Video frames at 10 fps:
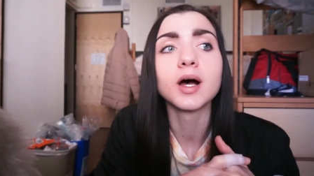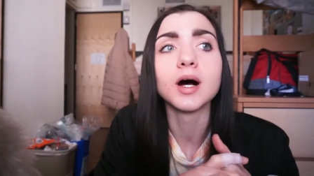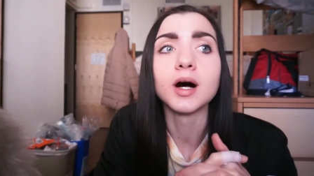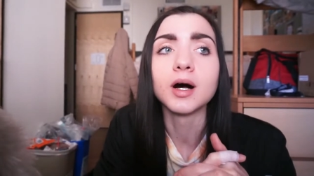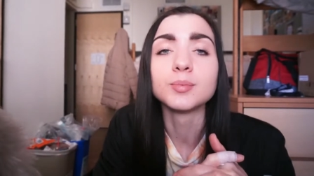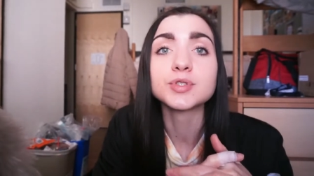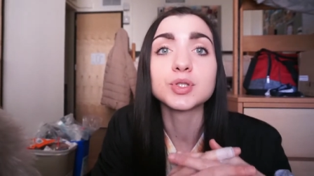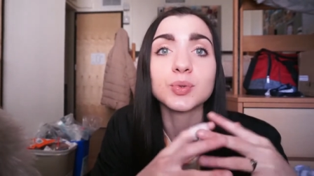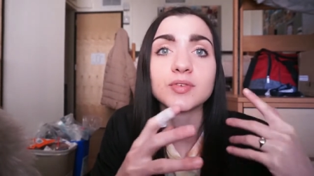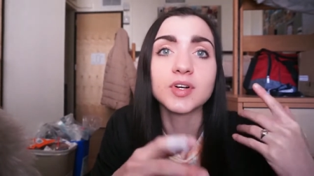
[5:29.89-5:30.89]
Um,
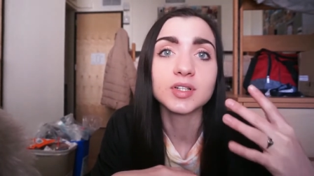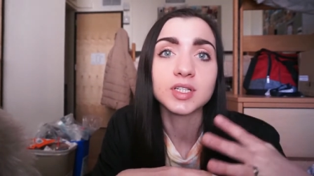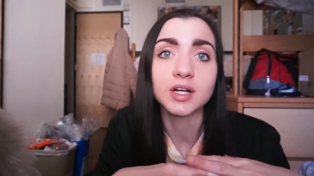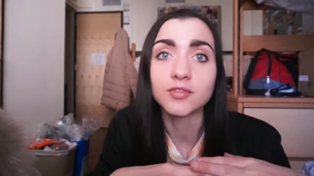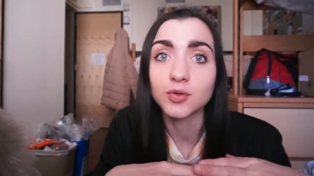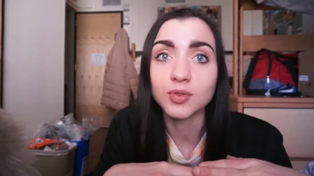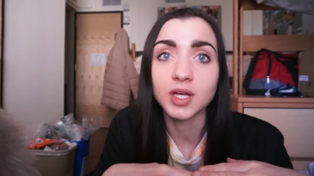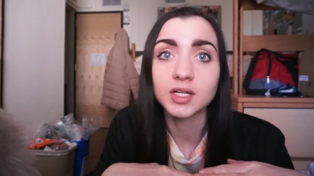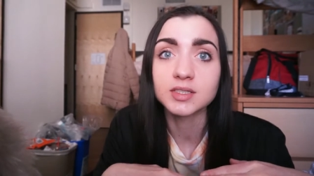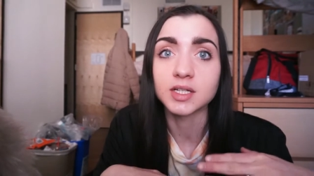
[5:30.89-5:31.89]
so we've done a few
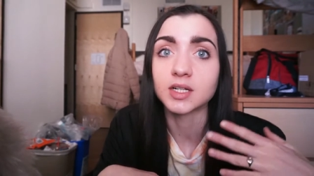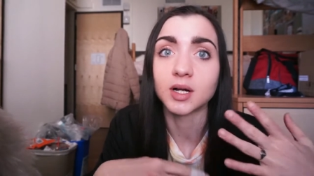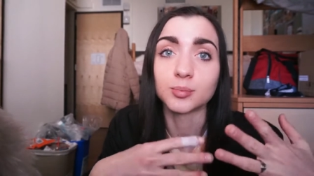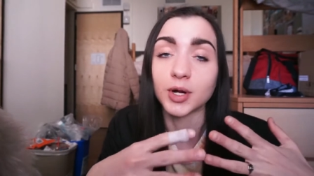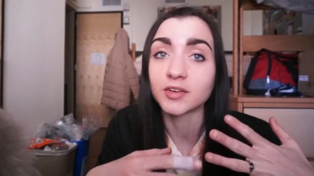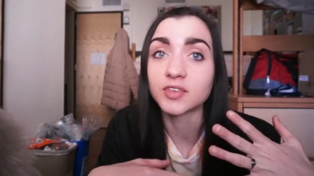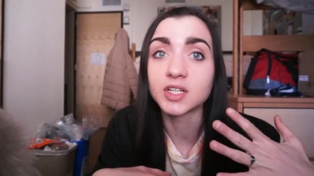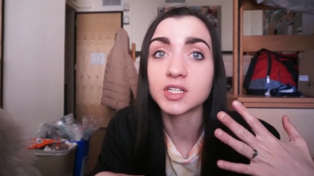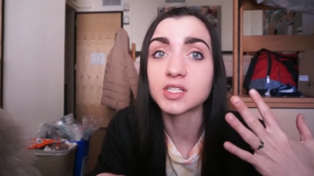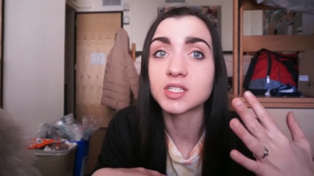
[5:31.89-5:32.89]
things, like gotten
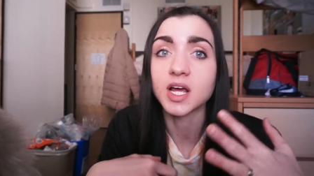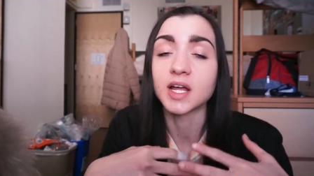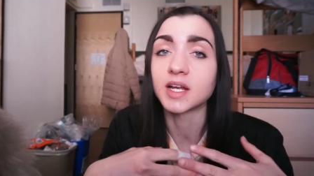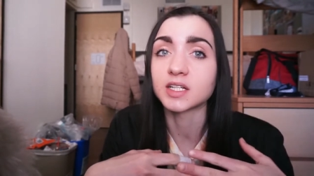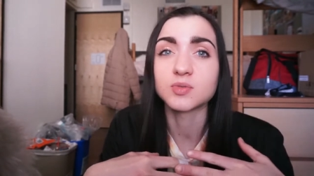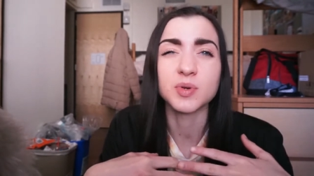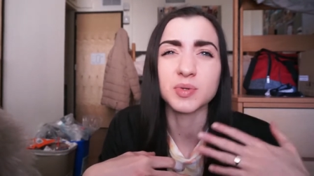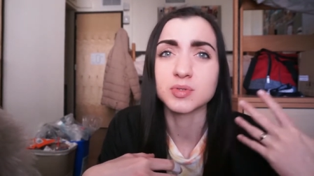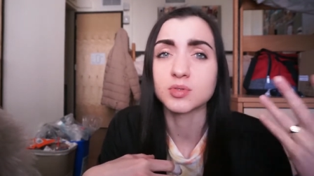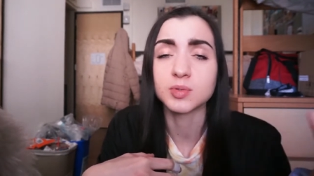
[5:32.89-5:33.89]
breakfast, and next week
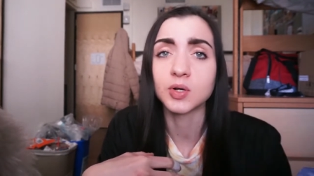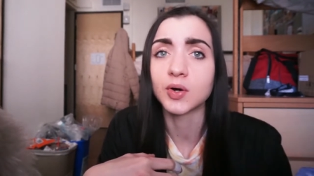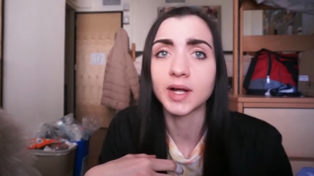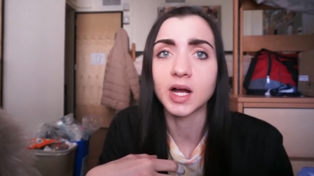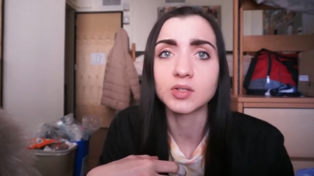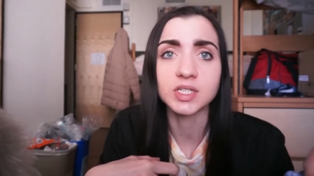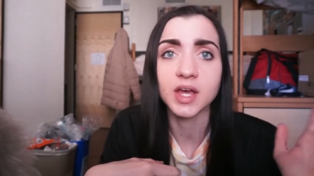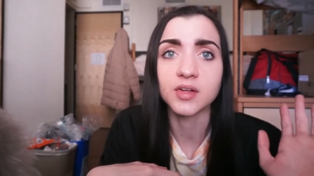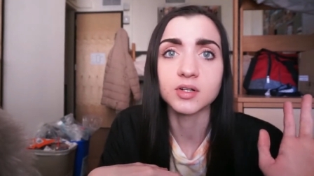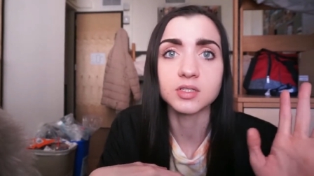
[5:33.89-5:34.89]
we're supposed to be going out
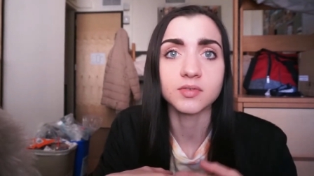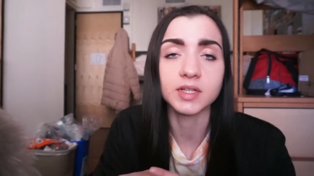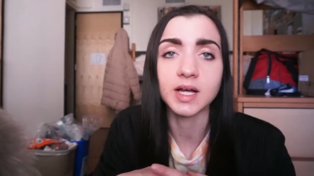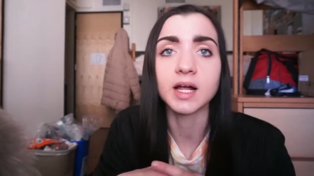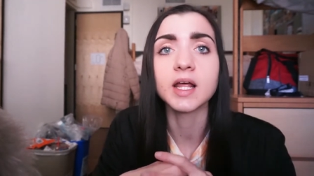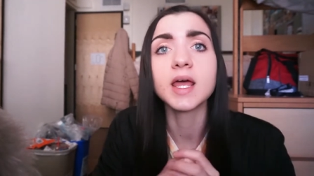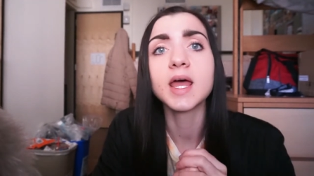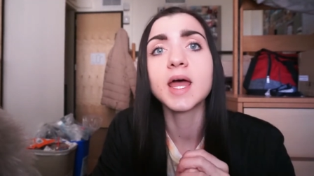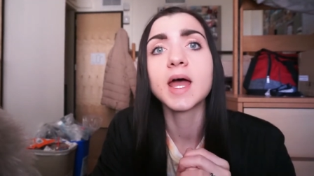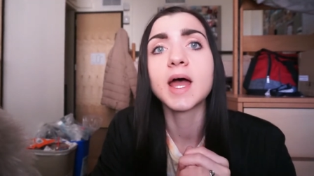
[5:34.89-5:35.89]
together and stuff like that.
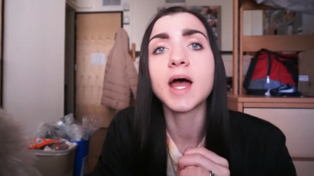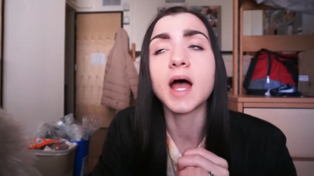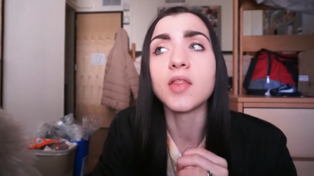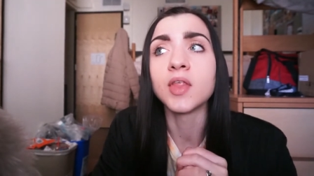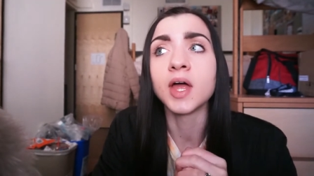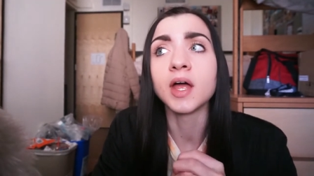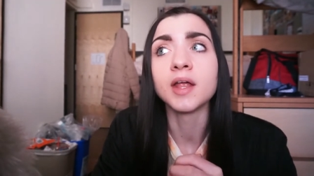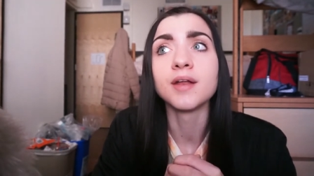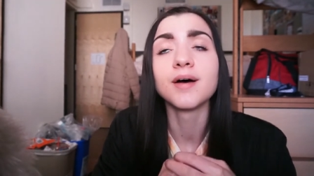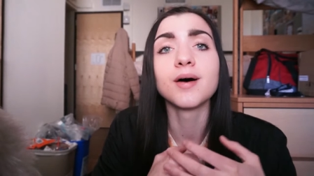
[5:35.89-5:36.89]
And
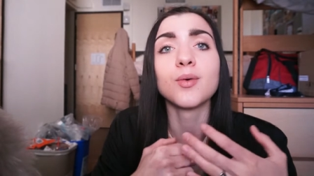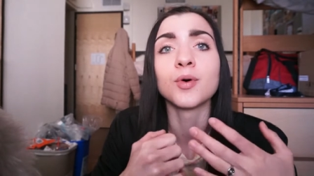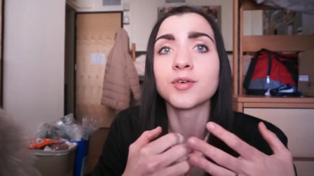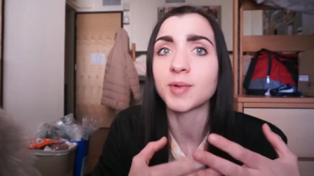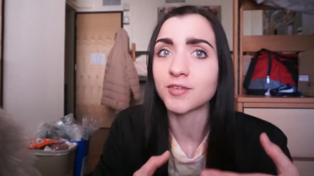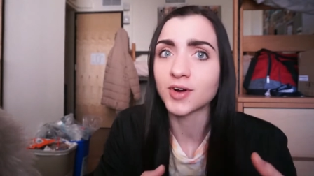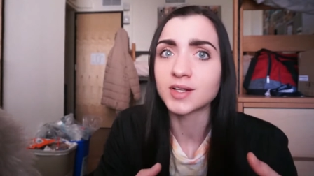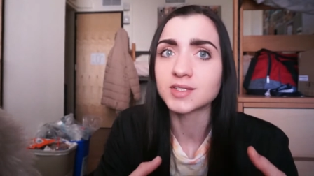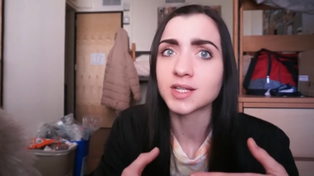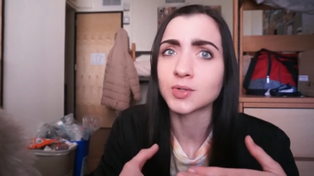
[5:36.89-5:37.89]
then one of my
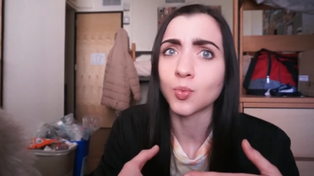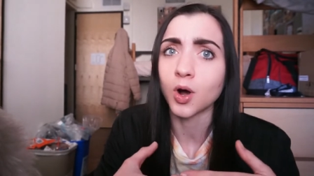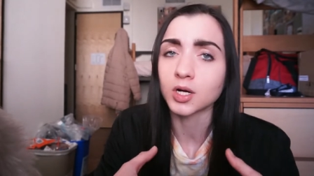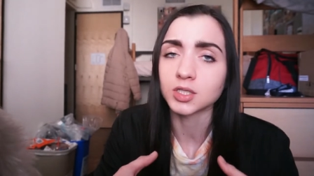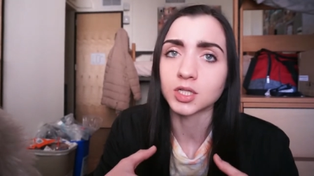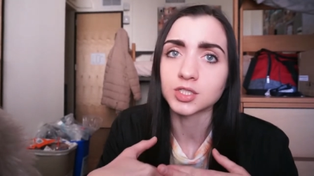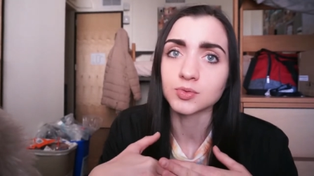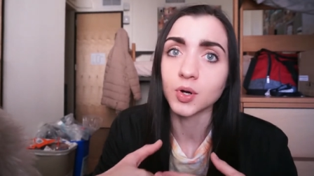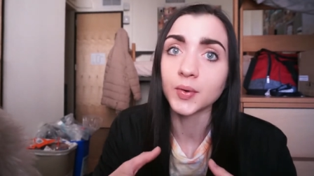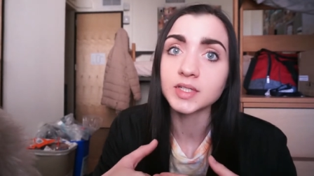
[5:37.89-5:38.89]
friends that walked onto the
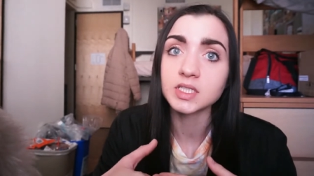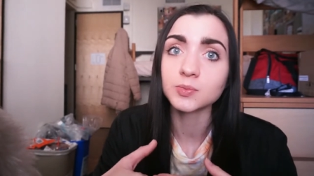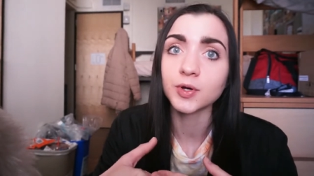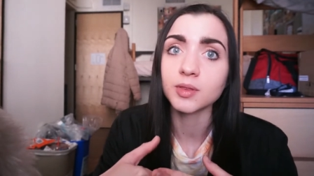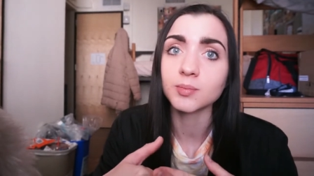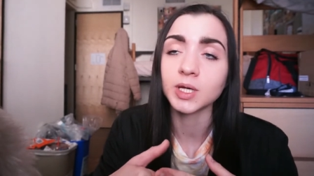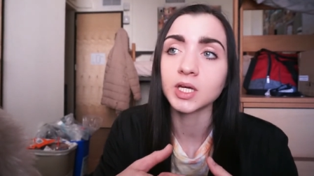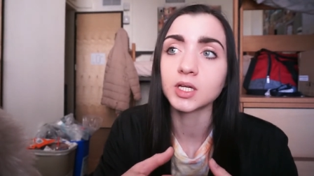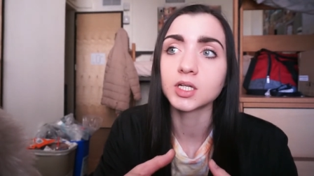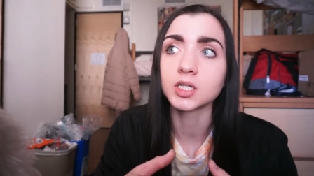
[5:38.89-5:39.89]
rowing team with
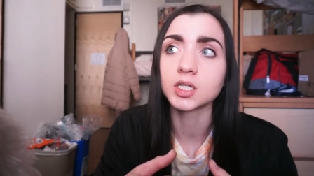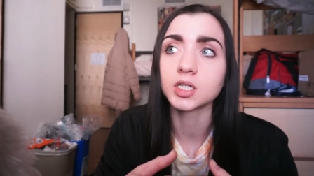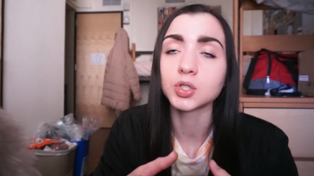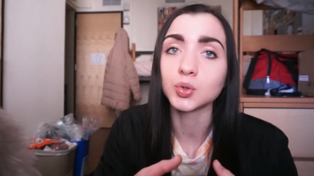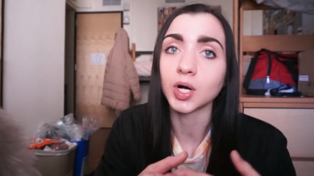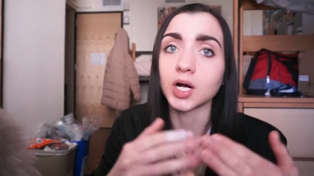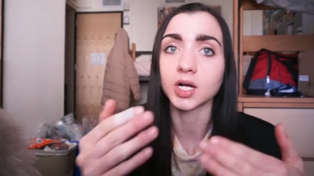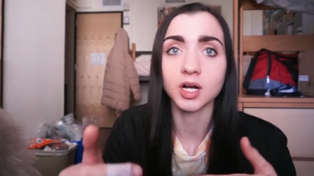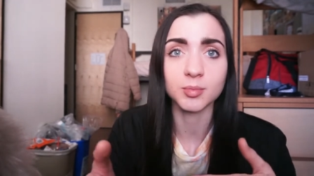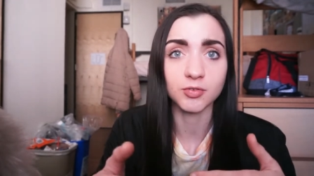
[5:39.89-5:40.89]
me, who got
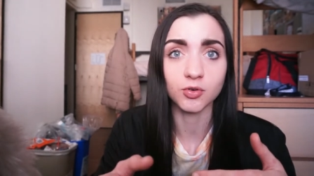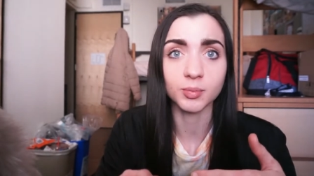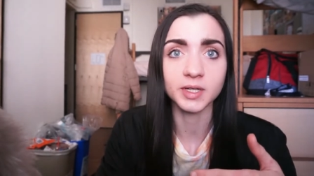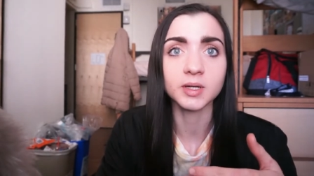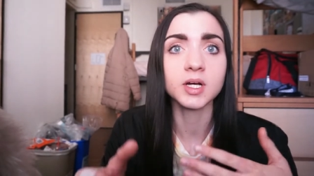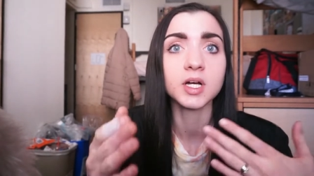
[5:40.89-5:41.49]
cut before me,